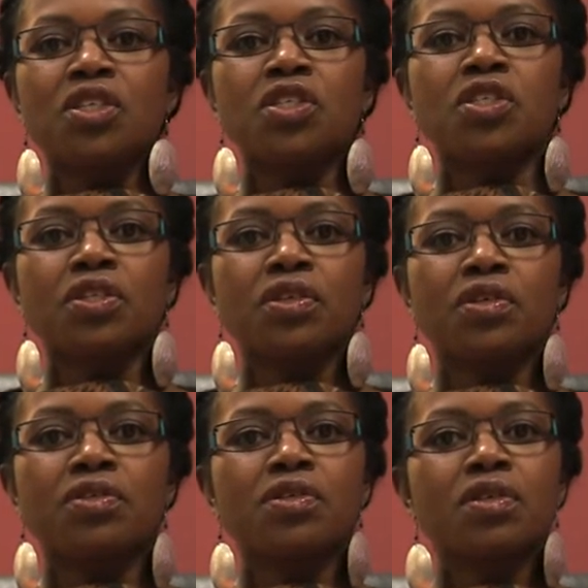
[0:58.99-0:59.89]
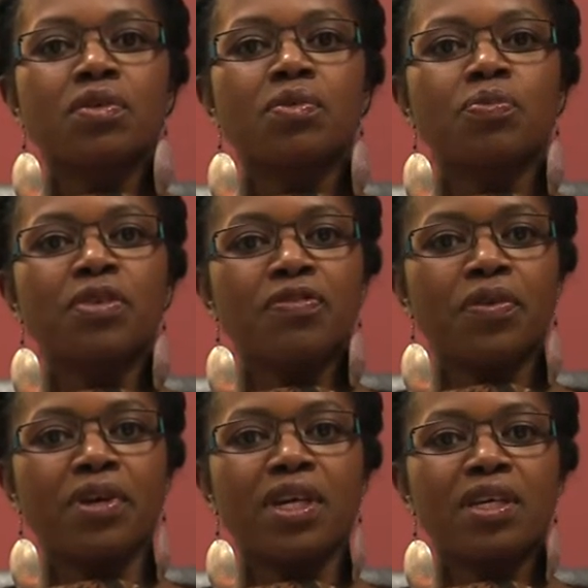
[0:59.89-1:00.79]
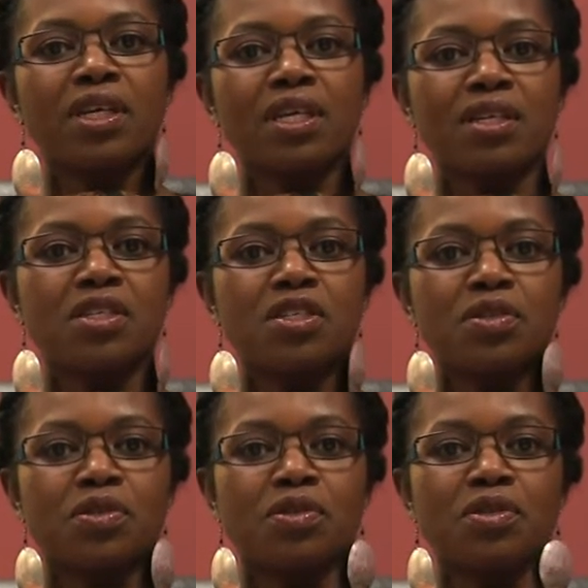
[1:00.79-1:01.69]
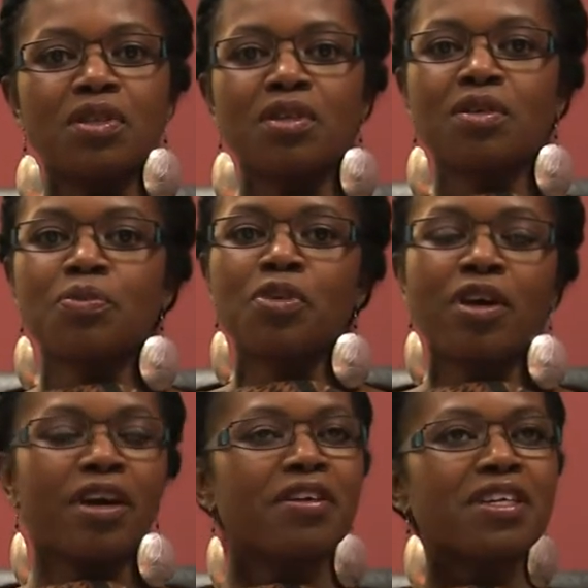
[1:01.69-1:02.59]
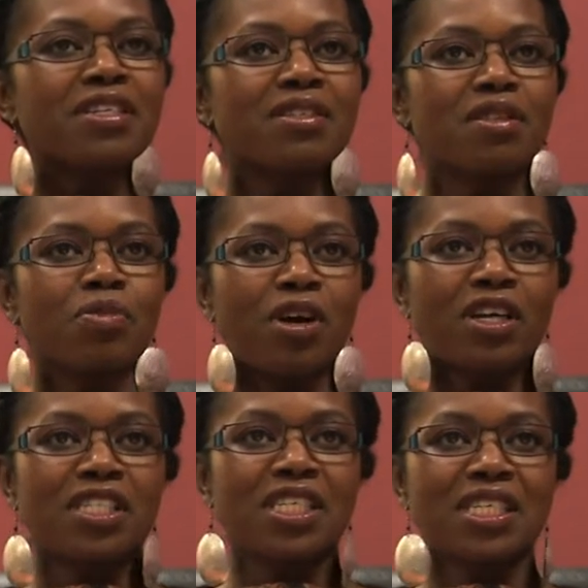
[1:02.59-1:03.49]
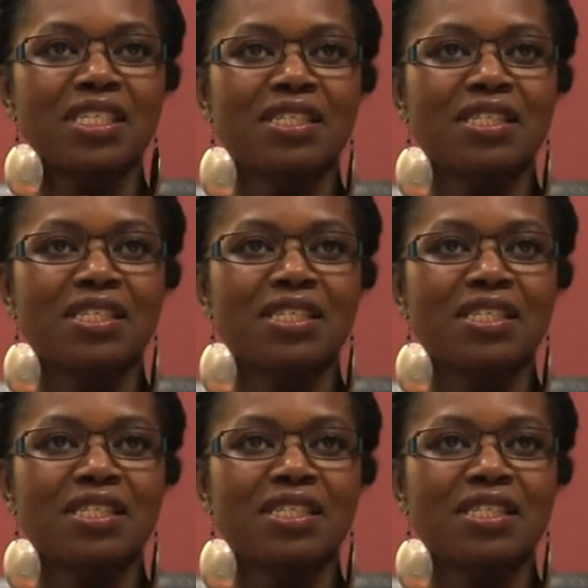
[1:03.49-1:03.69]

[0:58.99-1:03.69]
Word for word: Sure. So before I get into the priorities and the projects,